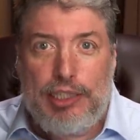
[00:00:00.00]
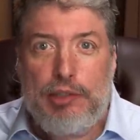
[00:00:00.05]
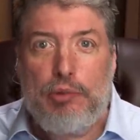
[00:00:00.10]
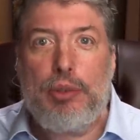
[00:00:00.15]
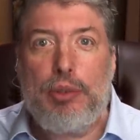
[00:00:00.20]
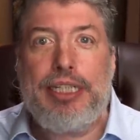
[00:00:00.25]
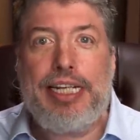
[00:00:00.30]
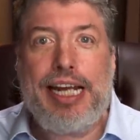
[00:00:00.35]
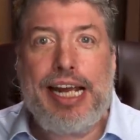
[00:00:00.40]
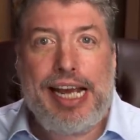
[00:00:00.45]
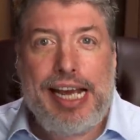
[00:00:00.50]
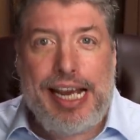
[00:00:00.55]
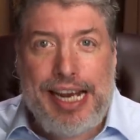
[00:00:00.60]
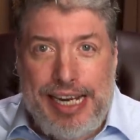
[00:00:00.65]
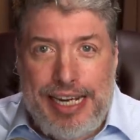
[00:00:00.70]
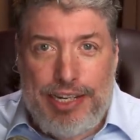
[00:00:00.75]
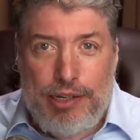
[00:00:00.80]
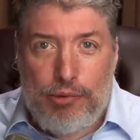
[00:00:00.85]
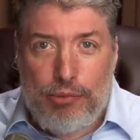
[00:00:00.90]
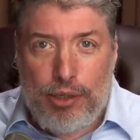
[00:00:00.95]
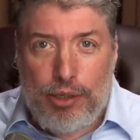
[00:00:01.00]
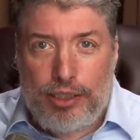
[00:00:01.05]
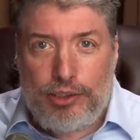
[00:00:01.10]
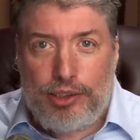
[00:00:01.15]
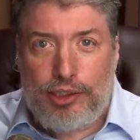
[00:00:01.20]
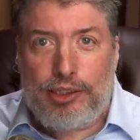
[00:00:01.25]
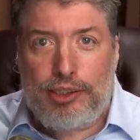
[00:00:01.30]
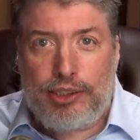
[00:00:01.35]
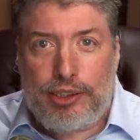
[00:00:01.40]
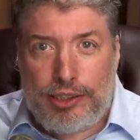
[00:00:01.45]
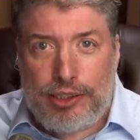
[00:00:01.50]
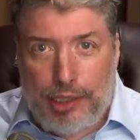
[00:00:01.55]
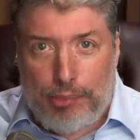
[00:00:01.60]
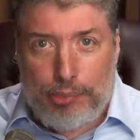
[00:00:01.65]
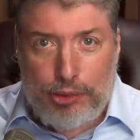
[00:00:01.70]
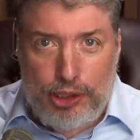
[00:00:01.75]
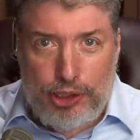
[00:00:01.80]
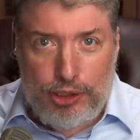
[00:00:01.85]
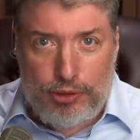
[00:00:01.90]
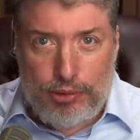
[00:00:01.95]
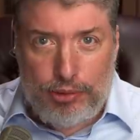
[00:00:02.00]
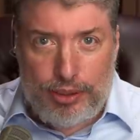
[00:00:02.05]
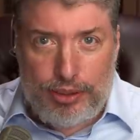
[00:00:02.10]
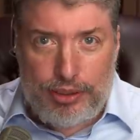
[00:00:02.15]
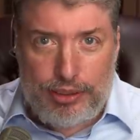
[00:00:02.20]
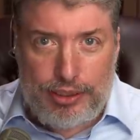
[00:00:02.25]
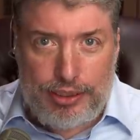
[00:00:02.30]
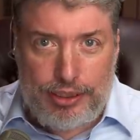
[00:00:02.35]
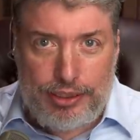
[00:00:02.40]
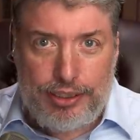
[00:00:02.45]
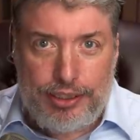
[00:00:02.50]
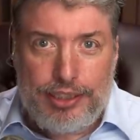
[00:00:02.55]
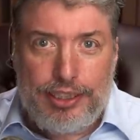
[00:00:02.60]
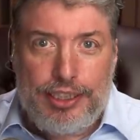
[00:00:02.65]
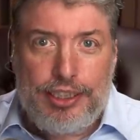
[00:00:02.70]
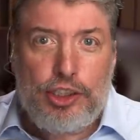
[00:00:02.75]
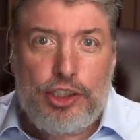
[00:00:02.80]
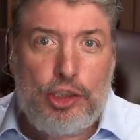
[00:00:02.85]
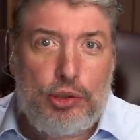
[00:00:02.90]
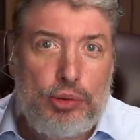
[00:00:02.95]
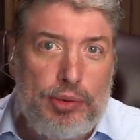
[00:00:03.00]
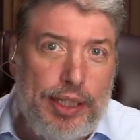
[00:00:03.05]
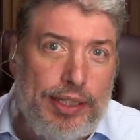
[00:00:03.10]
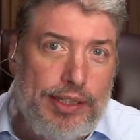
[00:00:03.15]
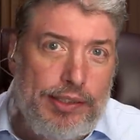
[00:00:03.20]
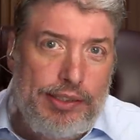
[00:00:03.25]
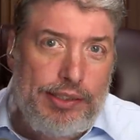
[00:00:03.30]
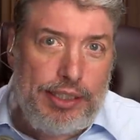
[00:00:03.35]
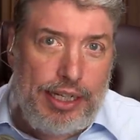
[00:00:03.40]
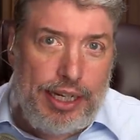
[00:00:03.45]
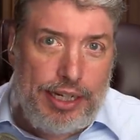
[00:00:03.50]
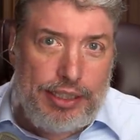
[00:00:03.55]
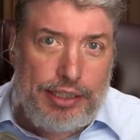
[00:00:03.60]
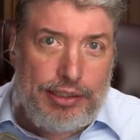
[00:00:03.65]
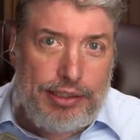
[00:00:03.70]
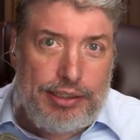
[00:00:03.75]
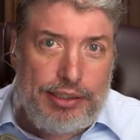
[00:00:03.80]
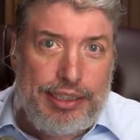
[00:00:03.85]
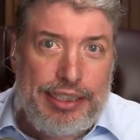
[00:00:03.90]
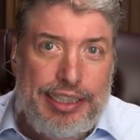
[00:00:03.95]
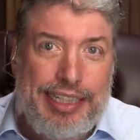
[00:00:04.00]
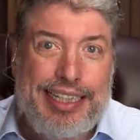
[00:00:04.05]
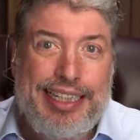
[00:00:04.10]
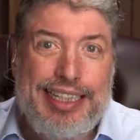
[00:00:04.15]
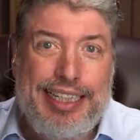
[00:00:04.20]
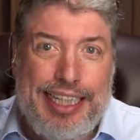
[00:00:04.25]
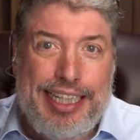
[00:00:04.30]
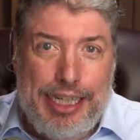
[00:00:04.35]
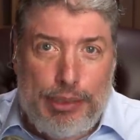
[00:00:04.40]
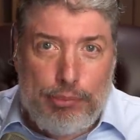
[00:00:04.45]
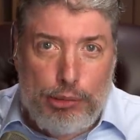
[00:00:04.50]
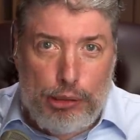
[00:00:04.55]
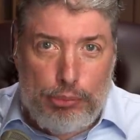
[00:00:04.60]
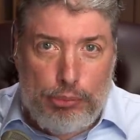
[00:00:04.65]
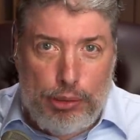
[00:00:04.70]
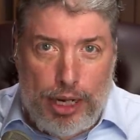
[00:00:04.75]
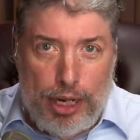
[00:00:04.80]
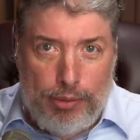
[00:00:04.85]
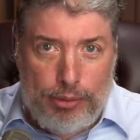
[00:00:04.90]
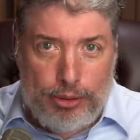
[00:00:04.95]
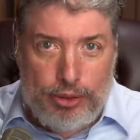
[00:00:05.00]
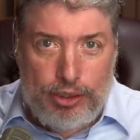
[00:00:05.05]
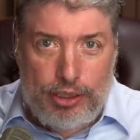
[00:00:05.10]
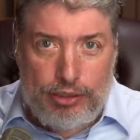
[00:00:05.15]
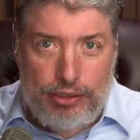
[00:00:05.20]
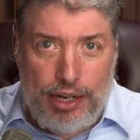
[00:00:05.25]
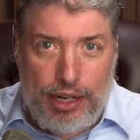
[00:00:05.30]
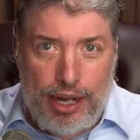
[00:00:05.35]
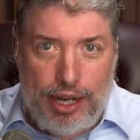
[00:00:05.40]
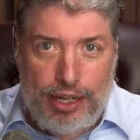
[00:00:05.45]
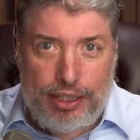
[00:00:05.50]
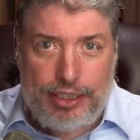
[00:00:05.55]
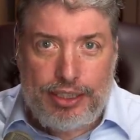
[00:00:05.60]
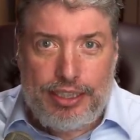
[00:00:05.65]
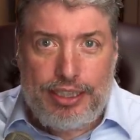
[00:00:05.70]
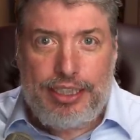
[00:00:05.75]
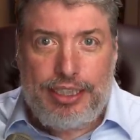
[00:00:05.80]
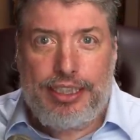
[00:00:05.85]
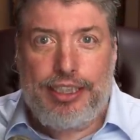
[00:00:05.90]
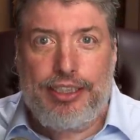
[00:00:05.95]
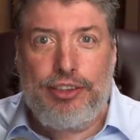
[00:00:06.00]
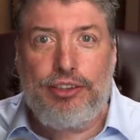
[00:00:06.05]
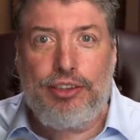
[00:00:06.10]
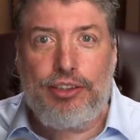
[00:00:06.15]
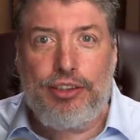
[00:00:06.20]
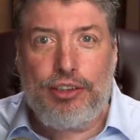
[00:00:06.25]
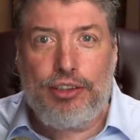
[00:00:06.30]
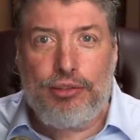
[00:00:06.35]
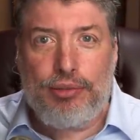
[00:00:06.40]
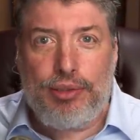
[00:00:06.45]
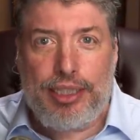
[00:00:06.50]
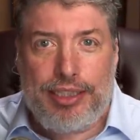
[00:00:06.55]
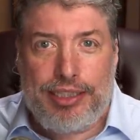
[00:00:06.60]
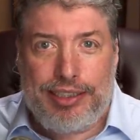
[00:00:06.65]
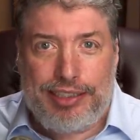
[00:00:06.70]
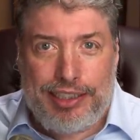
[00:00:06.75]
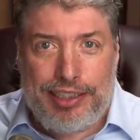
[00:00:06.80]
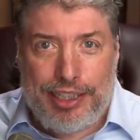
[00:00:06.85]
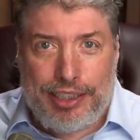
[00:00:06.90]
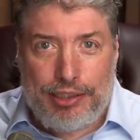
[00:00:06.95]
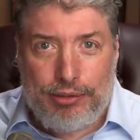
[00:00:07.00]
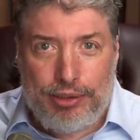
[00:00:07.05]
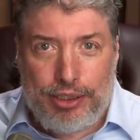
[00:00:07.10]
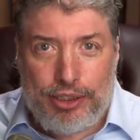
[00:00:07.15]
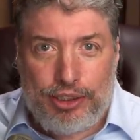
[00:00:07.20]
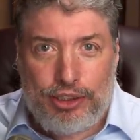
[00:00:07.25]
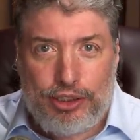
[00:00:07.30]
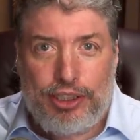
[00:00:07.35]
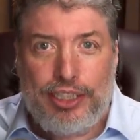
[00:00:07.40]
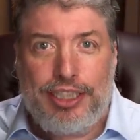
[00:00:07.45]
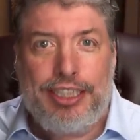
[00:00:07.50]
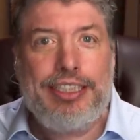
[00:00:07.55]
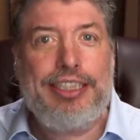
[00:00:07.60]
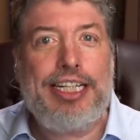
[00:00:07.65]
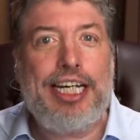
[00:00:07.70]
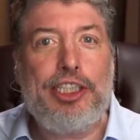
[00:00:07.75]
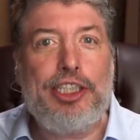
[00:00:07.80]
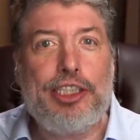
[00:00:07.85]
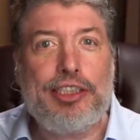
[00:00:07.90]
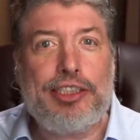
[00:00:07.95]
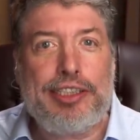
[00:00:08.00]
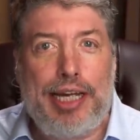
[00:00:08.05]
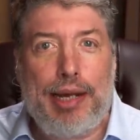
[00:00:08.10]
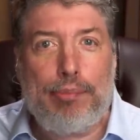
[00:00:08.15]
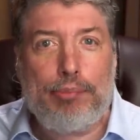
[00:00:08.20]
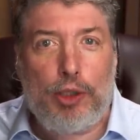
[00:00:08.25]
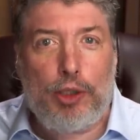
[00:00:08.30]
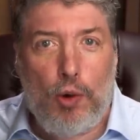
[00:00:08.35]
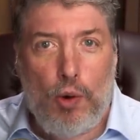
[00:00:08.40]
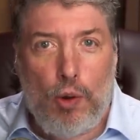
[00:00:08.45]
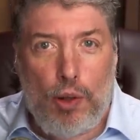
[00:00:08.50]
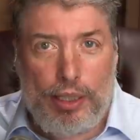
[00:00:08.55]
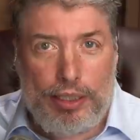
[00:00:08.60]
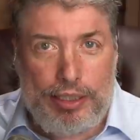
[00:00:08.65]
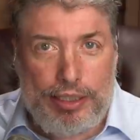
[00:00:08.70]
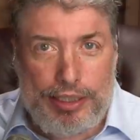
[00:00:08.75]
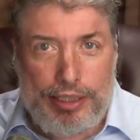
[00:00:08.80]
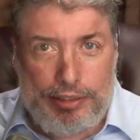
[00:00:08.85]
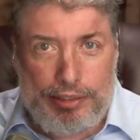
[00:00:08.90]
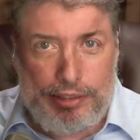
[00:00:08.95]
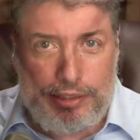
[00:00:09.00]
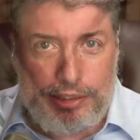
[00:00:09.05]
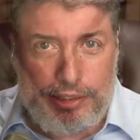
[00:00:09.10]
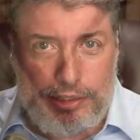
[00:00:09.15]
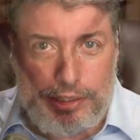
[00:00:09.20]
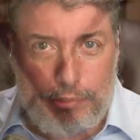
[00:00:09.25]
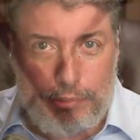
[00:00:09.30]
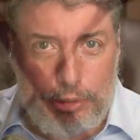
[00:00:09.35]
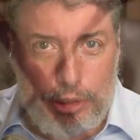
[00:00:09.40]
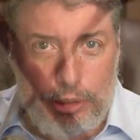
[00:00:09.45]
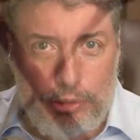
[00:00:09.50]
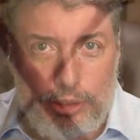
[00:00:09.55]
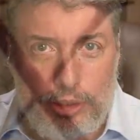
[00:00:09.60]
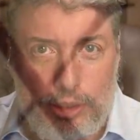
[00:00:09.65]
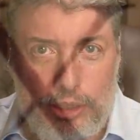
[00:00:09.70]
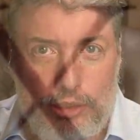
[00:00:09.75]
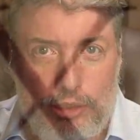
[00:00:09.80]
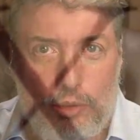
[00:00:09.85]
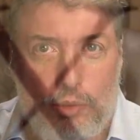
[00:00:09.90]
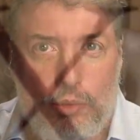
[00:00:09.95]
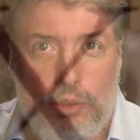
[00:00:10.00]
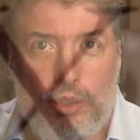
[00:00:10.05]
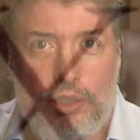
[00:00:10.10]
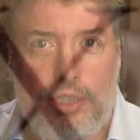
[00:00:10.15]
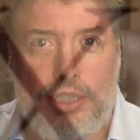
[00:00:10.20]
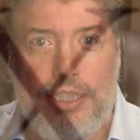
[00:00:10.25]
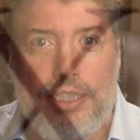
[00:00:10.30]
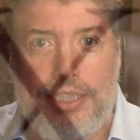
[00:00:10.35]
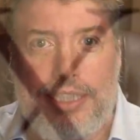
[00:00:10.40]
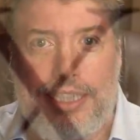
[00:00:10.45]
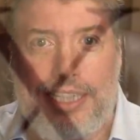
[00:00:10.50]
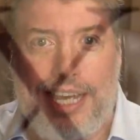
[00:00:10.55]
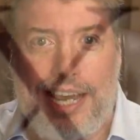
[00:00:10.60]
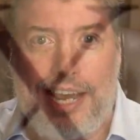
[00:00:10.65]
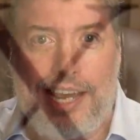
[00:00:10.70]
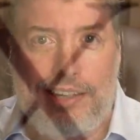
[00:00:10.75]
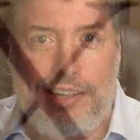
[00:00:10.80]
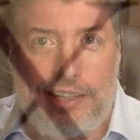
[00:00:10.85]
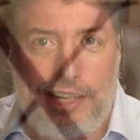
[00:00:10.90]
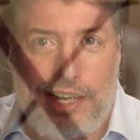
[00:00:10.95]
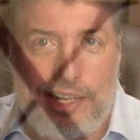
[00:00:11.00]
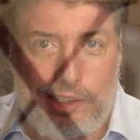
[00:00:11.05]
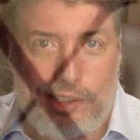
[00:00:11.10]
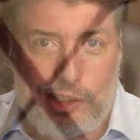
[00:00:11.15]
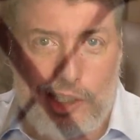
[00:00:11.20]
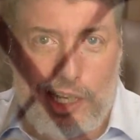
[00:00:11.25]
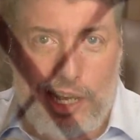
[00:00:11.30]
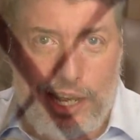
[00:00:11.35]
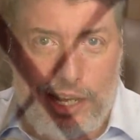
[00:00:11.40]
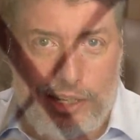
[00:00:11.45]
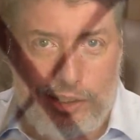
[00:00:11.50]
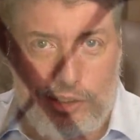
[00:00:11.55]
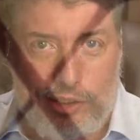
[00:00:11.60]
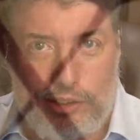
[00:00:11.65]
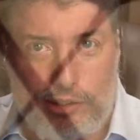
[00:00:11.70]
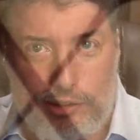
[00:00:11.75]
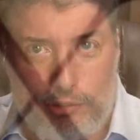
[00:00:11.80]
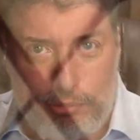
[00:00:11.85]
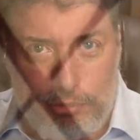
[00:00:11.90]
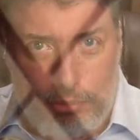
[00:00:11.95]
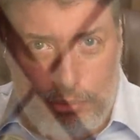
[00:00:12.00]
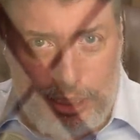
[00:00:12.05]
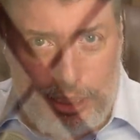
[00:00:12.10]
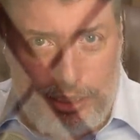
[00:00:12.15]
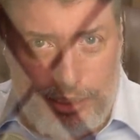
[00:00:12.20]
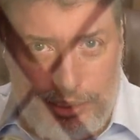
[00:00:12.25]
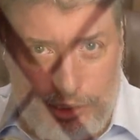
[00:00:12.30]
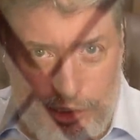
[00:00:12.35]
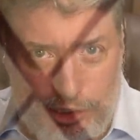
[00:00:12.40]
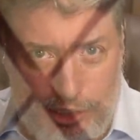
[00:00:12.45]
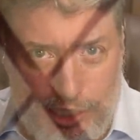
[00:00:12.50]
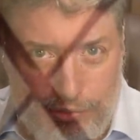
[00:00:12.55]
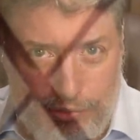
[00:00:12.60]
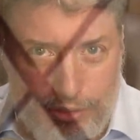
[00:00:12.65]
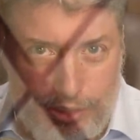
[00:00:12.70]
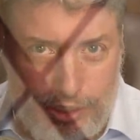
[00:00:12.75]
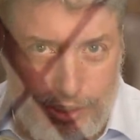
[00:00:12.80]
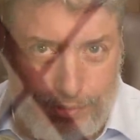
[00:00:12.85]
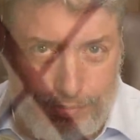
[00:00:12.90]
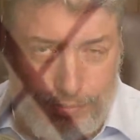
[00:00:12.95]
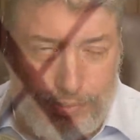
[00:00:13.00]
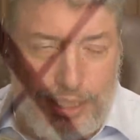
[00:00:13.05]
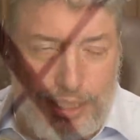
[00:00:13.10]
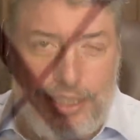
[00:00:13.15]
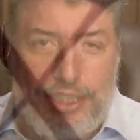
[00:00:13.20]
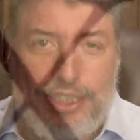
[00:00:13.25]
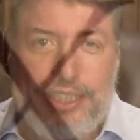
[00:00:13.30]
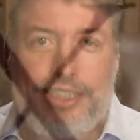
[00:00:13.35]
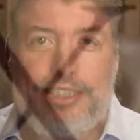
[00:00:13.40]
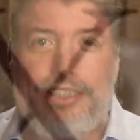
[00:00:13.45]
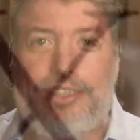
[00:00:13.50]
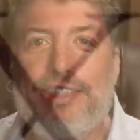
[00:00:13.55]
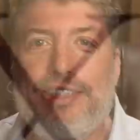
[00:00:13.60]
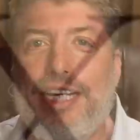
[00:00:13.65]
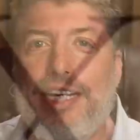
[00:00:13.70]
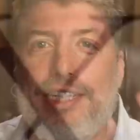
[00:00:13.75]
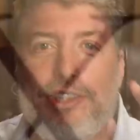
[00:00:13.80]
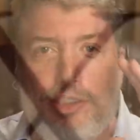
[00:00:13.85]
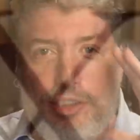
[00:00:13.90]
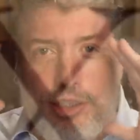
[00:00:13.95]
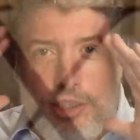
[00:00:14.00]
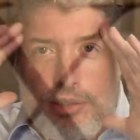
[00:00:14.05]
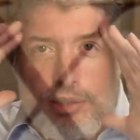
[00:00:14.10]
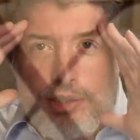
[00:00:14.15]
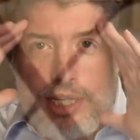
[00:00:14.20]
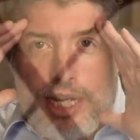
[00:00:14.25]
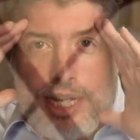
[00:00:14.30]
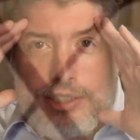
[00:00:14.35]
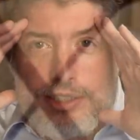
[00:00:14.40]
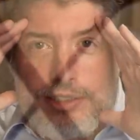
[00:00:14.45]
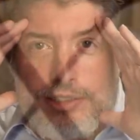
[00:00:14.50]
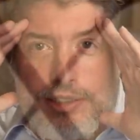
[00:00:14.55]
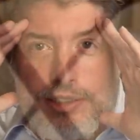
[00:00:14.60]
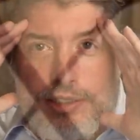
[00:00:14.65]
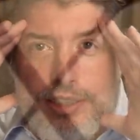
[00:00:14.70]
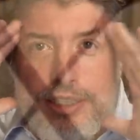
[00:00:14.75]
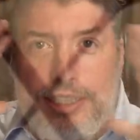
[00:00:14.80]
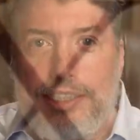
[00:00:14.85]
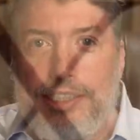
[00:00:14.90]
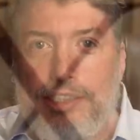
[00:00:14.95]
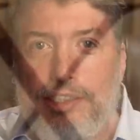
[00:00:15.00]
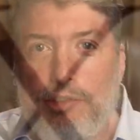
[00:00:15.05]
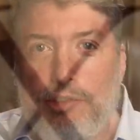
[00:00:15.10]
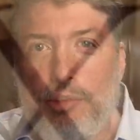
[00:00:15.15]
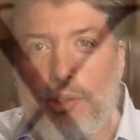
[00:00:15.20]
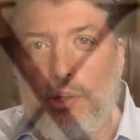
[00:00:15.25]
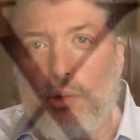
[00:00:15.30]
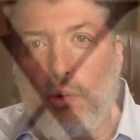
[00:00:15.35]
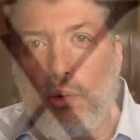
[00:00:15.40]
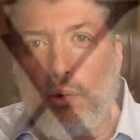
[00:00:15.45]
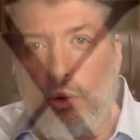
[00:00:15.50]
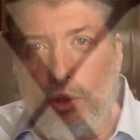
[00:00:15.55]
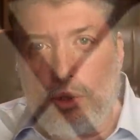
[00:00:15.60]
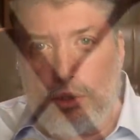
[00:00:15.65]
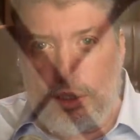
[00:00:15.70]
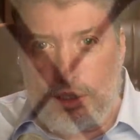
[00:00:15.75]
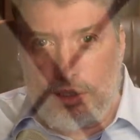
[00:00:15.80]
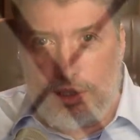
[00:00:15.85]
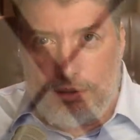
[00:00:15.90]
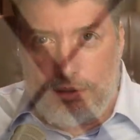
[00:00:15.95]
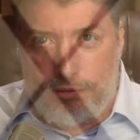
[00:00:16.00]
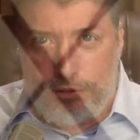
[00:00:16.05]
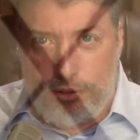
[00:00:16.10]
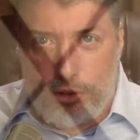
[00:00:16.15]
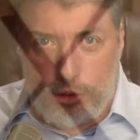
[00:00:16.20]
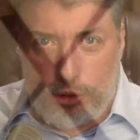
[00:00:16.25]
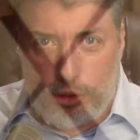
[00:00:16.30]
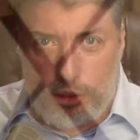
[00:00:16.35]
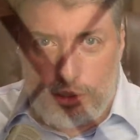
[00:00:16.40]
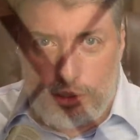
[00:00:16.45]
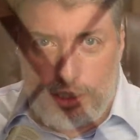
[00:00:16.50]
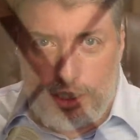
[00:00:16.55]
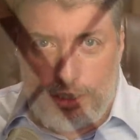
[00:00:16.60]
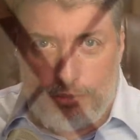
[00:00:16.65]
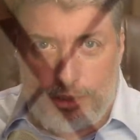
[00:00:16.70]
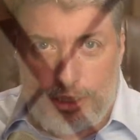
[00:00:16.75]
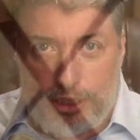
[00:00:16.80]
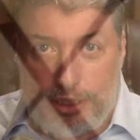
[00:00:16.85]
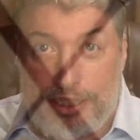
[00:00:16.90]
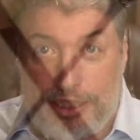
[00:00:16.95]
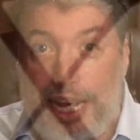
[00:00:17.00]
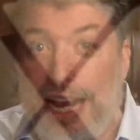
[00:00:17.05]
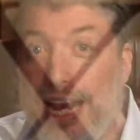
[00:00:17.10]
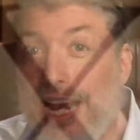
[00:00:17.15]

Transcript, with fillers: When anyone subsequently translated the Hebrew Bible, Tanakh, into the Greek language, they just kept calling it the Septuagint or the LXX, meaning 70 this creates this is where all the confusion comes in